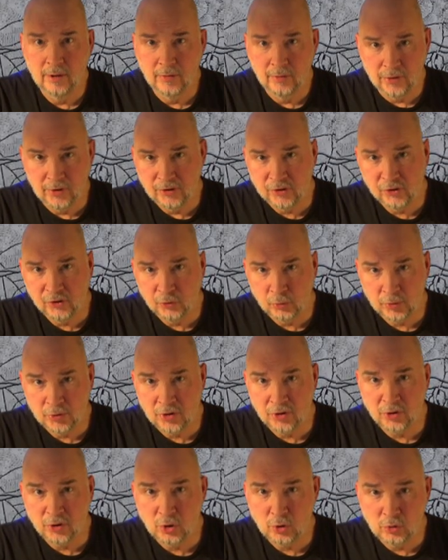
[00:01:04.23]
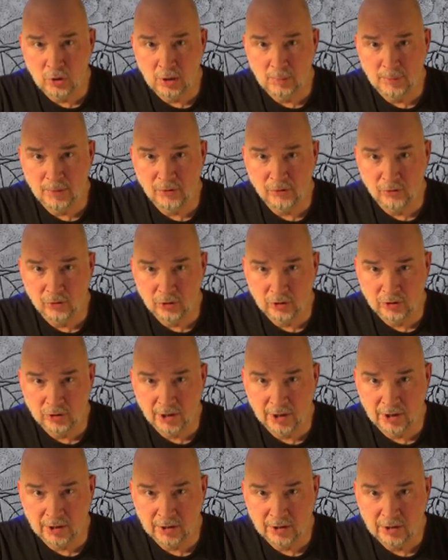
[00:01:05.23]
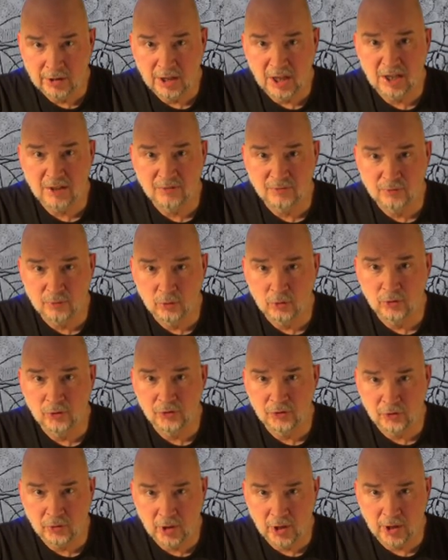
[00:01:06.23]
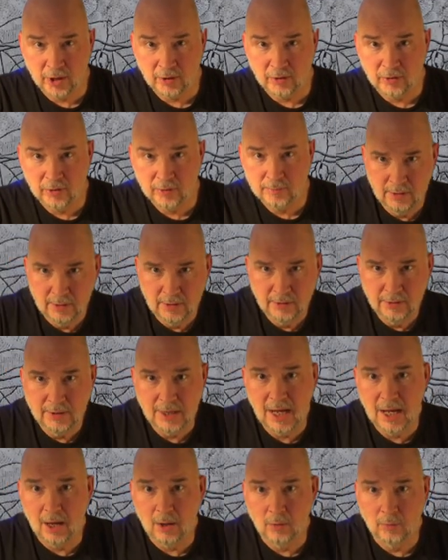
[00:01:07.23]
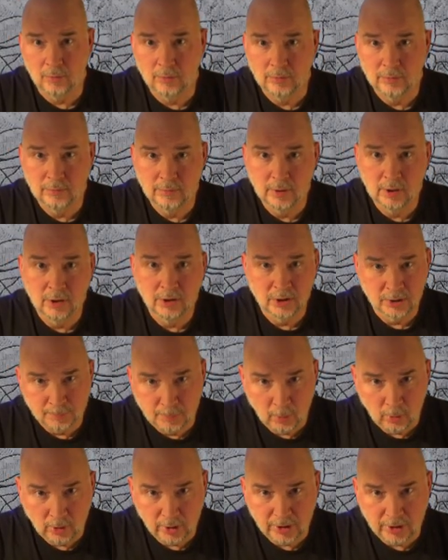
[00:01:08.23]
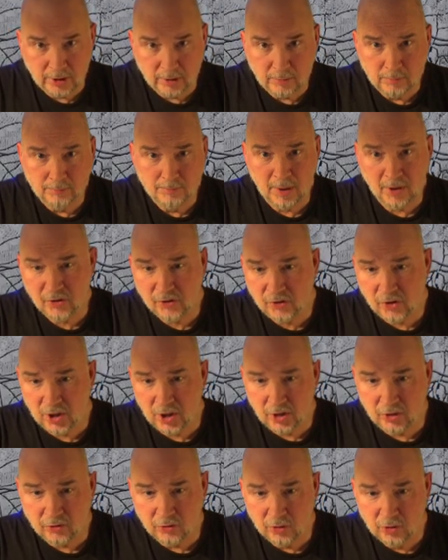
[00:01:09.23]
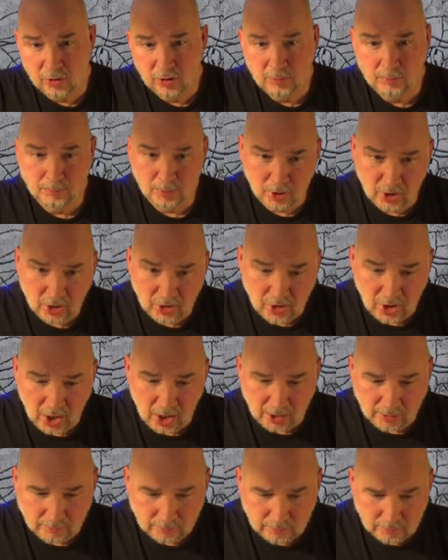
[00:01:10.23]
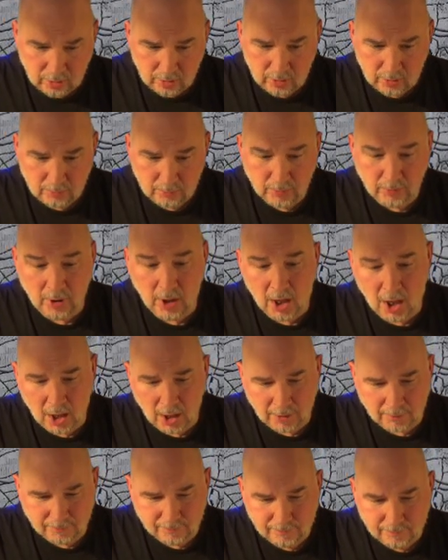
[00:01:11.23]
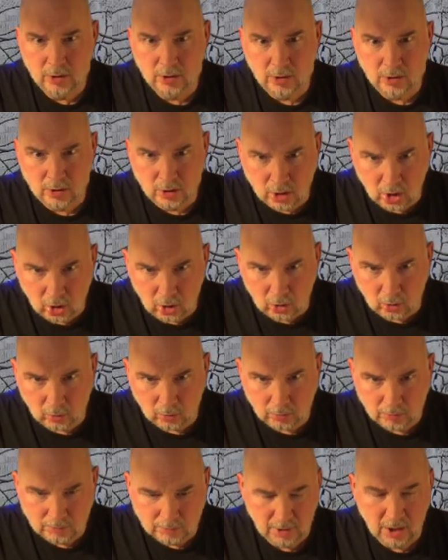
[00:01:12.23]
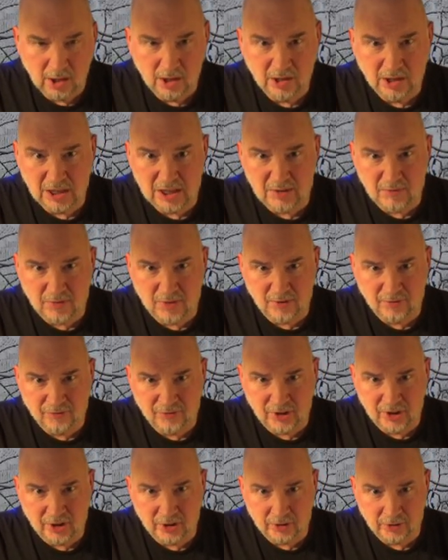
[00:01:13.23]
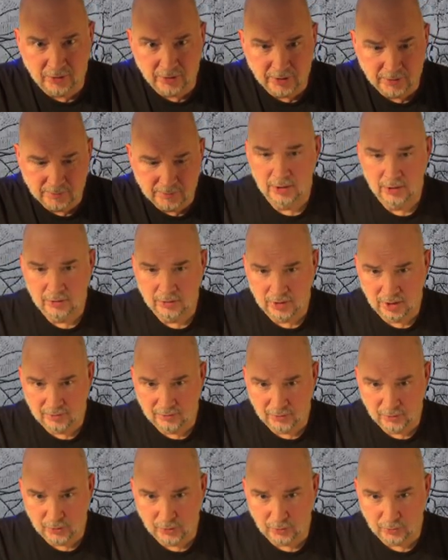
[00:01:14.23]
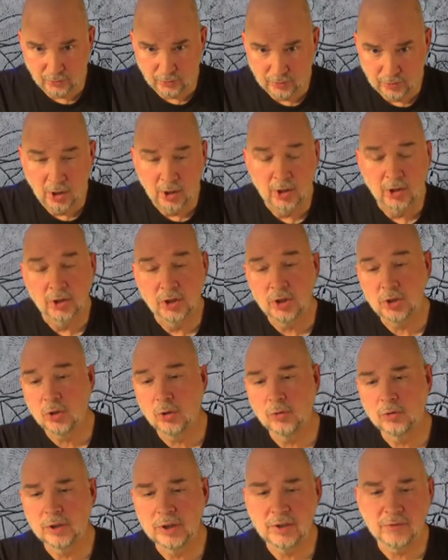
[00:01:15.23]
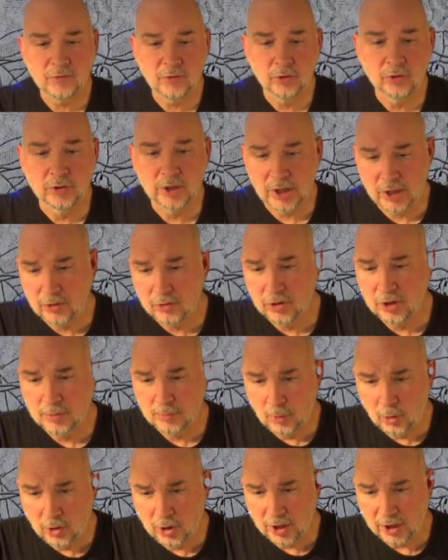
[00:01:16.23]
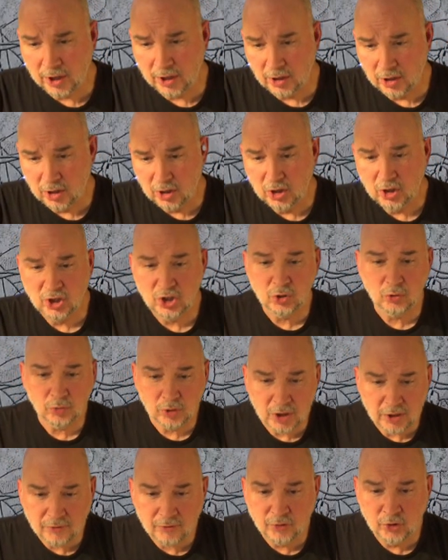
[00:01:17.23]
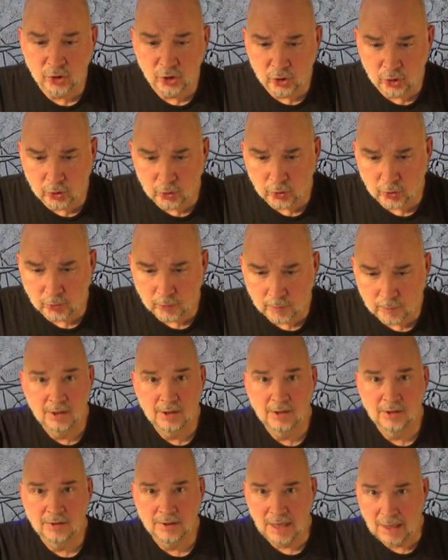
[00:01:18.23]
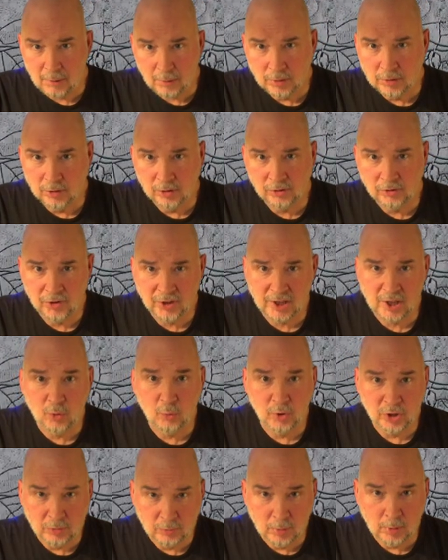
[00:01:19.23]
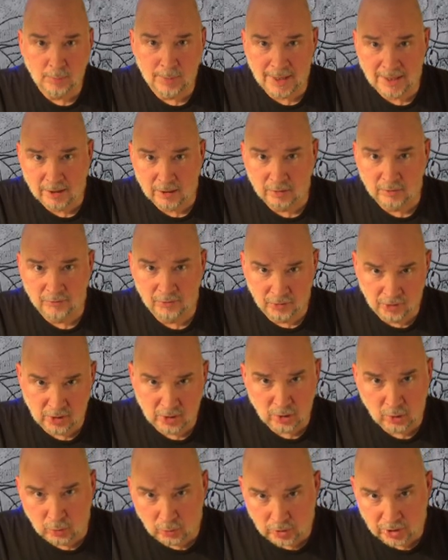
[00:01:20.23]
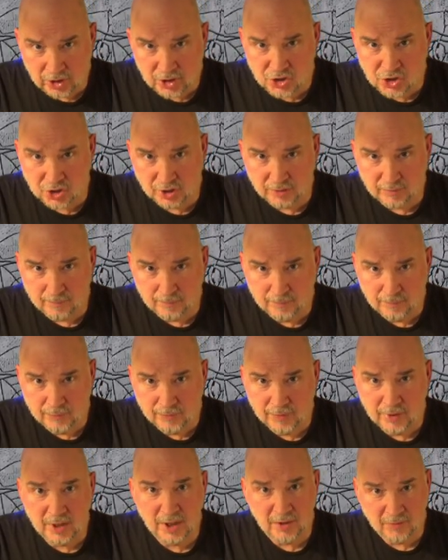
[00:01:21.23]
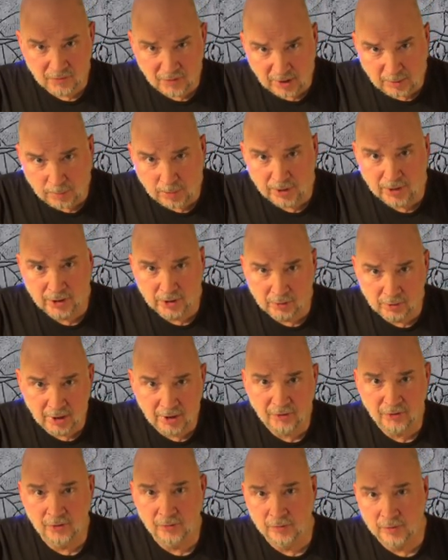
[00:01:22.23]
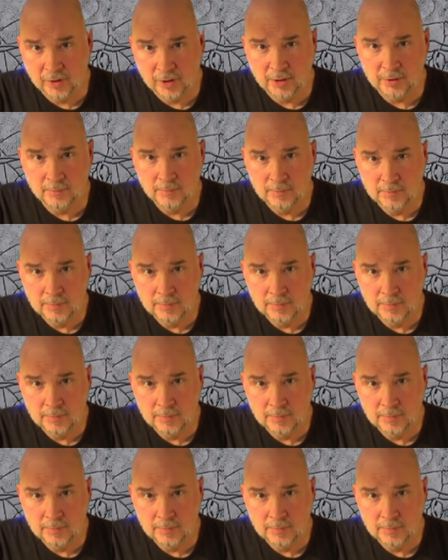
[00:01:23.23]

This is what the two armies look like at full strength. Now, Napoleon, Bessieres, Bernadotte, Murat, go! Leave the field. Davout, you don't leave till later in the morning. You leave too. Now it looks like a winnable battle for the coalition, if they play aggressively.